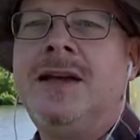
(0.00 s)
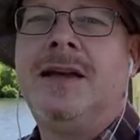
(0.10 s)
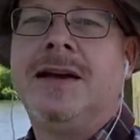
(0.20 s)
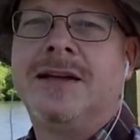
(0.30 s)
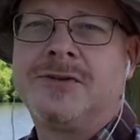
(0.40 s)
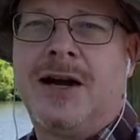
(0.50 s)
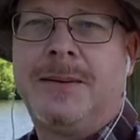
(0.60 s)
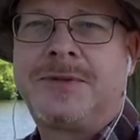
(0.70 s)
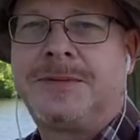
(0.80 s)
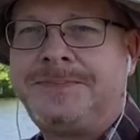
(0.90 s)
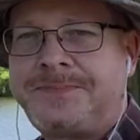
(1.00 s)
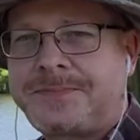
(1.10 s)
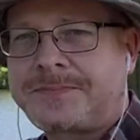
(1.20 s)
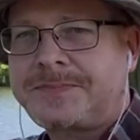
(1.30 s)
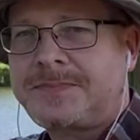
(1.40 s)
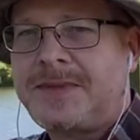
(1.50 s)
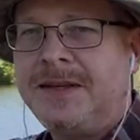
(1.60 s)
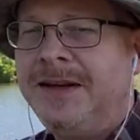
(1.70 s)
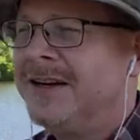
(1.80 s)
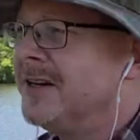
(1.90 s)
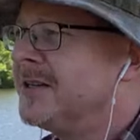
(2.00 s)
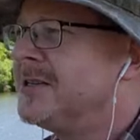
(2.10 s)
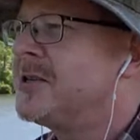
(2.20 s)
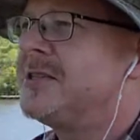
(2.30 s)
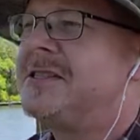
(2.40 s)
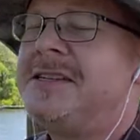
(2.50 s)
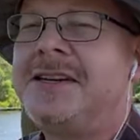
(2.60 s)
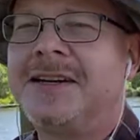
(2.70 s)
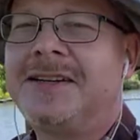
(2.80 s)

and I dropped. Hey, Unc, it's good to see you.